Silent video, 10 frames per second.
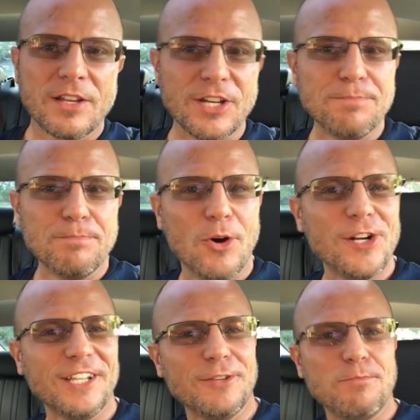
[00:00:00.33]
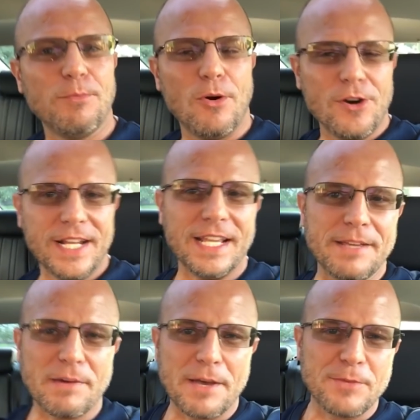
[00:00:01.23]
Good
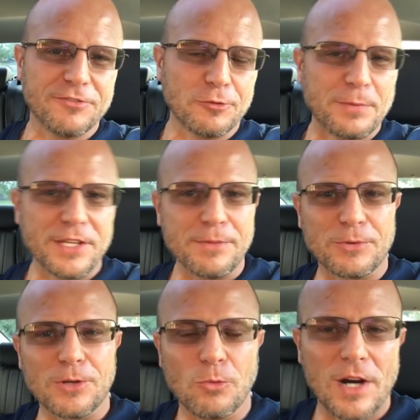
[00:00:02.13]
morning, my beautiful people.